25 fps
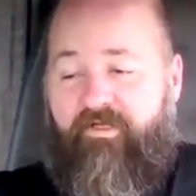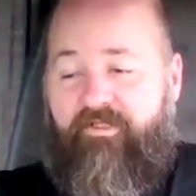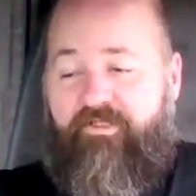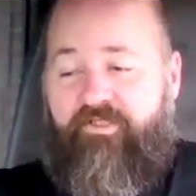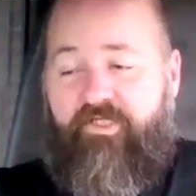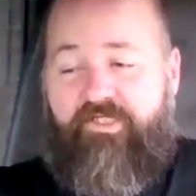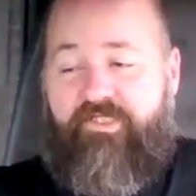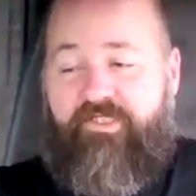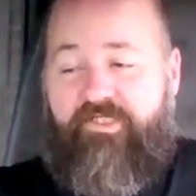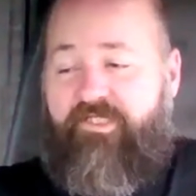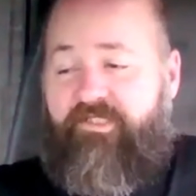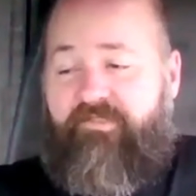
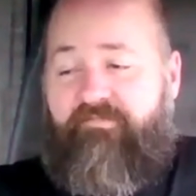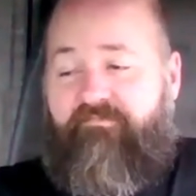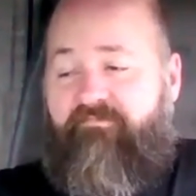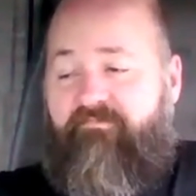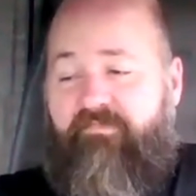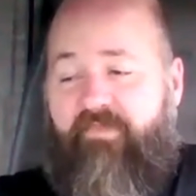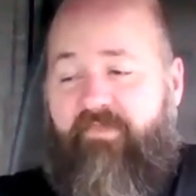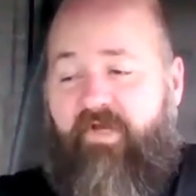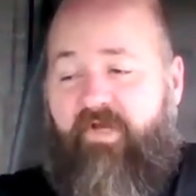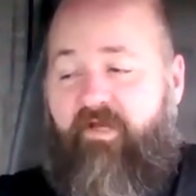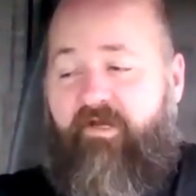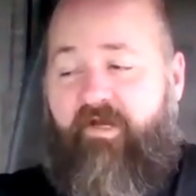just
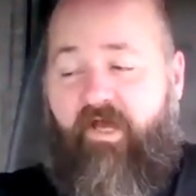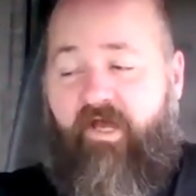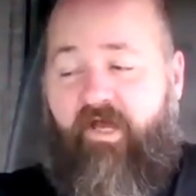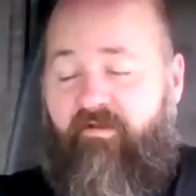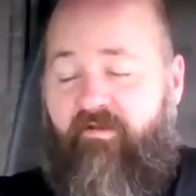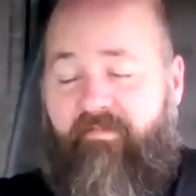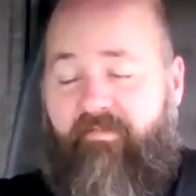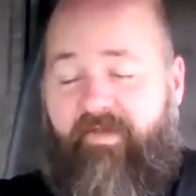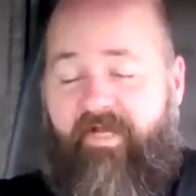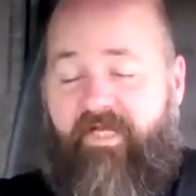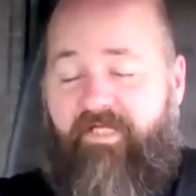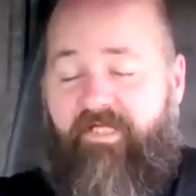
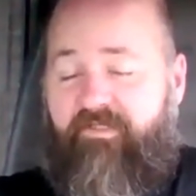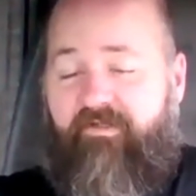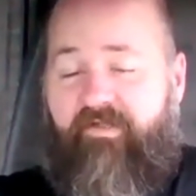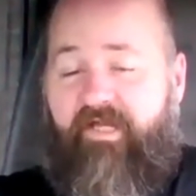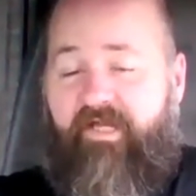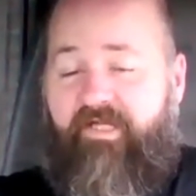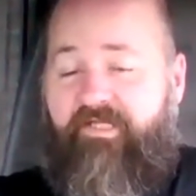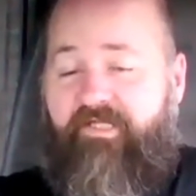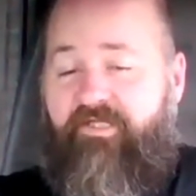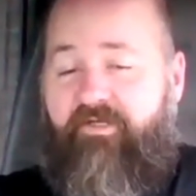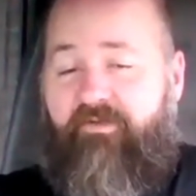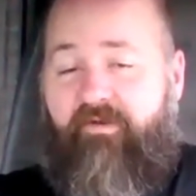another mixer
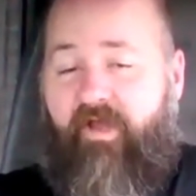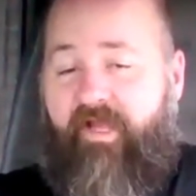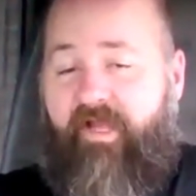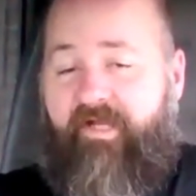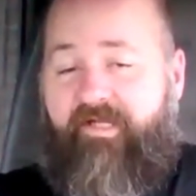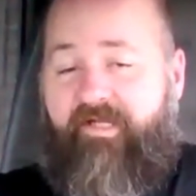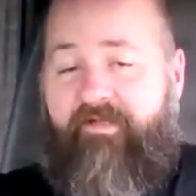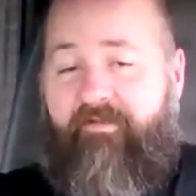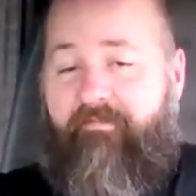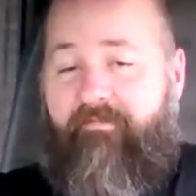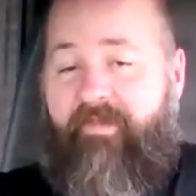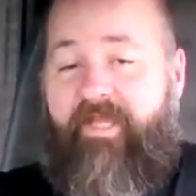that you'd
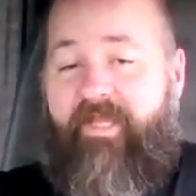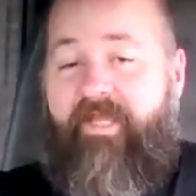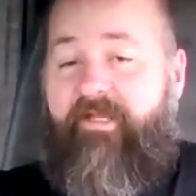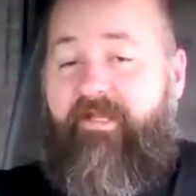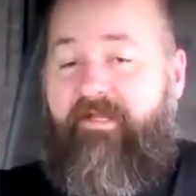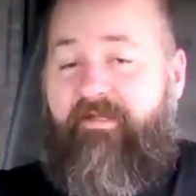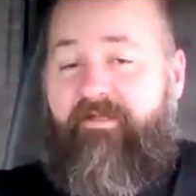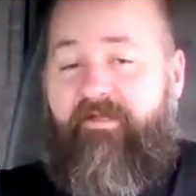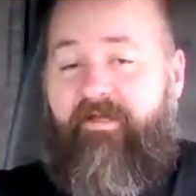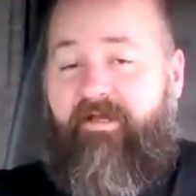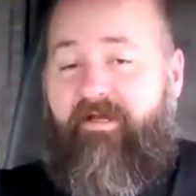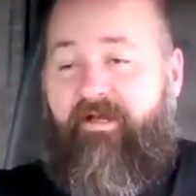like to
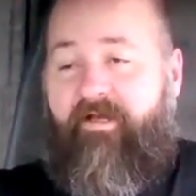meet,